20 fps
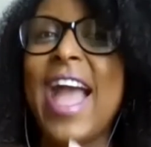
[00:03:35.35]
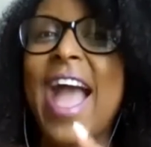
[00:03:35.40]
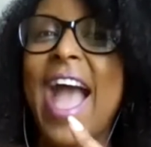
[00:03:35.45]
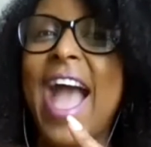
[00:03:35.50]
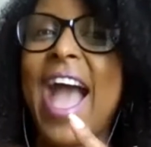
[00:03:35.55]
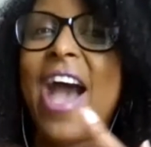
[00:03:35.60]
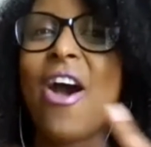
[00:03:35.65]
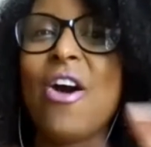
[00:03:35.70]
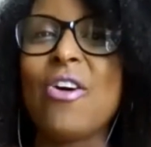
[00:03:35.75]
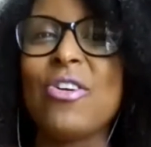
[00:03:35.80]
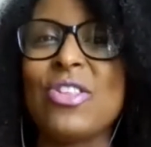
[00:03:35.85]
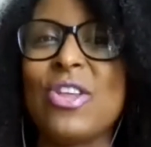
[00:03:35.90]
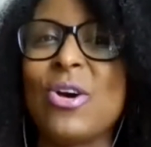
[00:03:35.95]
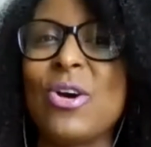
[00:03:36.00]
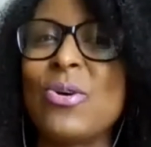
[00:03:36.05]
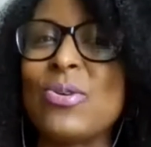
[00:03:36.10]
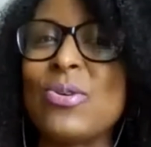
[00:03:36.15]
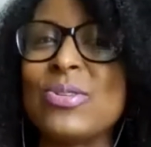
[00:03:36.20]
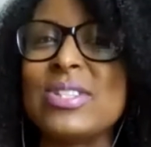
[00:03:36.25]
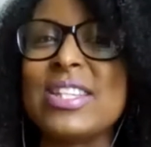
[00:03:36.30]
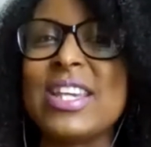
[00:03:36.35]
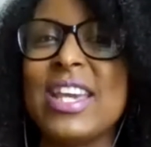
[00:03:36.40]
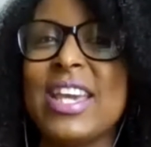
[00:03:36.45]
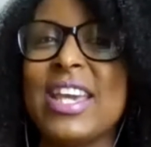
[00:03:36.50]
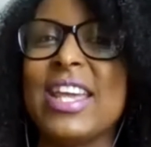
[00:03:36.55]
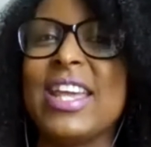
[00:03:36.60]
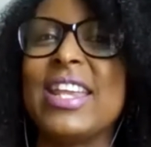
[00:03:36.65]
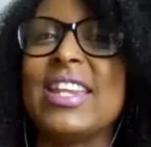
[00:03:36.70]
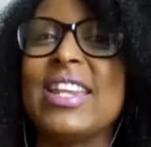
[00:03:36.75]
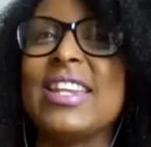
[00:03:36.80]
how those
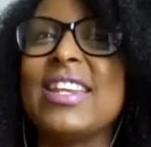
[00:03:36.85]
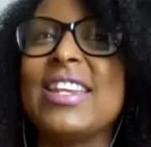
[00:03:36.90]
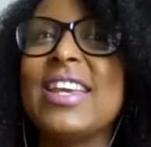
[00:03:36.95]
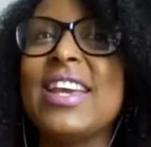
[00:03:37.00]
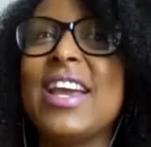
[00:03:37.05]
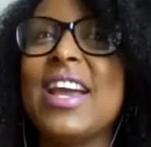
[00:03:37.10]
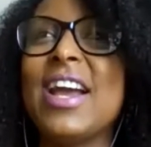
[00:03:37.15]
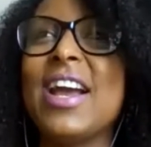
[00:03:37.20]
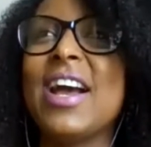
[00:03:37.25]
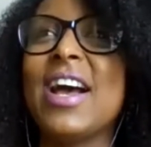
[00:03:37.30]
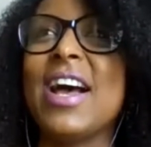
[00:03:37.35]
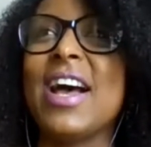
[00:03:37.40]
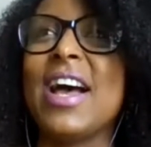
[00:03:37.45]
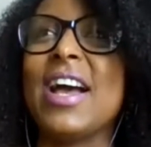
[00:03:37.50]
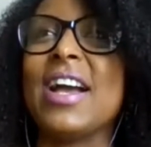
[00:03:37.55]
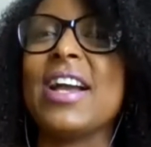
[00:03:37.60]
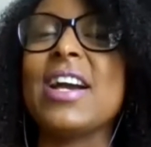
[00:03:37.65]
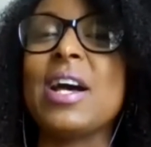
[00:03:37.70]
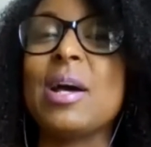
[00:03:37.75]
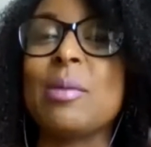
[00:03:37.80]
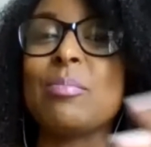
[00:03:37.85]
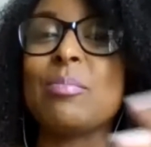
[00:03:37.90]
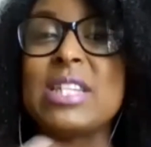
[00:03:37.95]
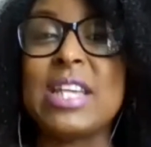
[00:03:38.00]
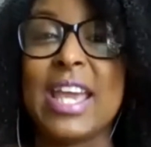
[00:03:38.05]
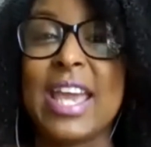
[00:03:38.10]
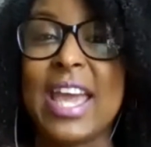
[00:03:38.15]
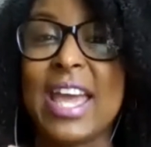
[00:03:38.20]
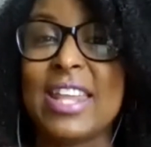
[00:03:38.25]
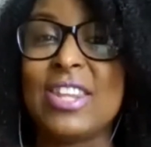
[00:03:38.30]
can come
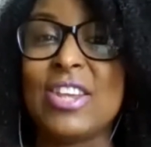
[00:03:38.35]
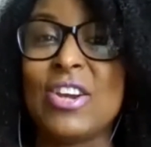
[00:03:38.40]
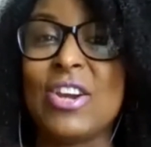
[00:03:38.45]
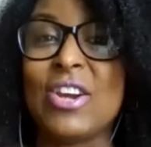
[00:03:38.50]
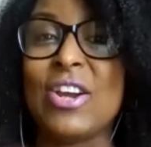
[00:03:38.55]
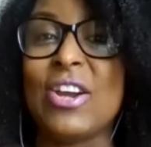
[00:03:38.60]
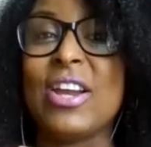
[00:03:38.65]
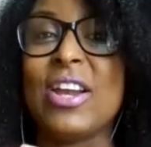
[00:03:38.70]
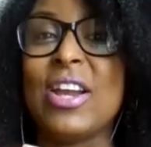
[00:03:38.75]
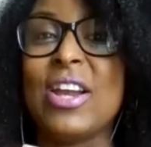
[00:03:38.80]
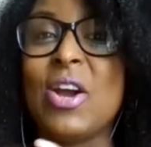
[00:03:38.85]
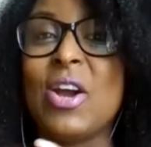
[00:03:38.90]
together